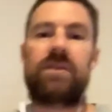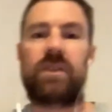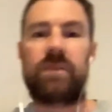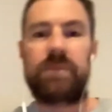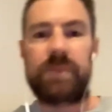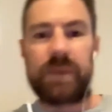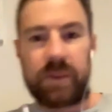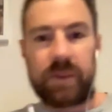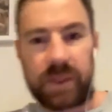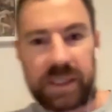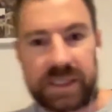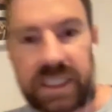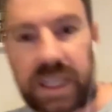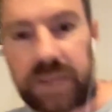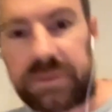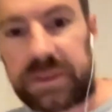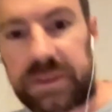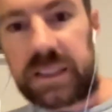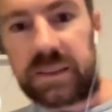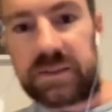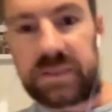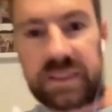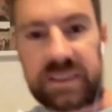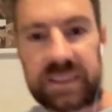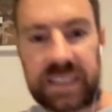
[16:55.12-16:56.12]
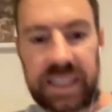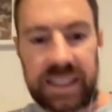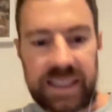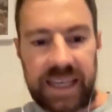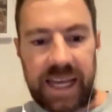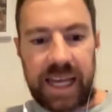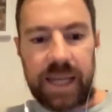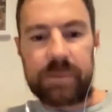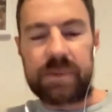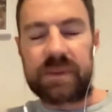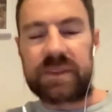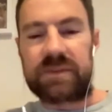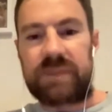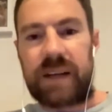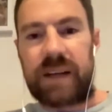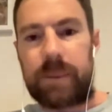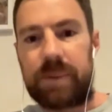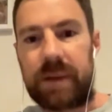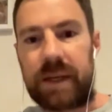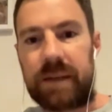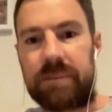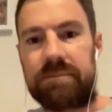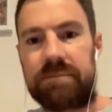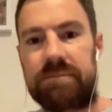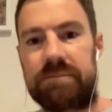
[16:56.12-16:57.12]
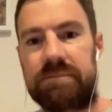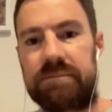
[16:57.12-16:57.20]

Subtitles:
good beer week. Nothing else to say. Abe's wrap up.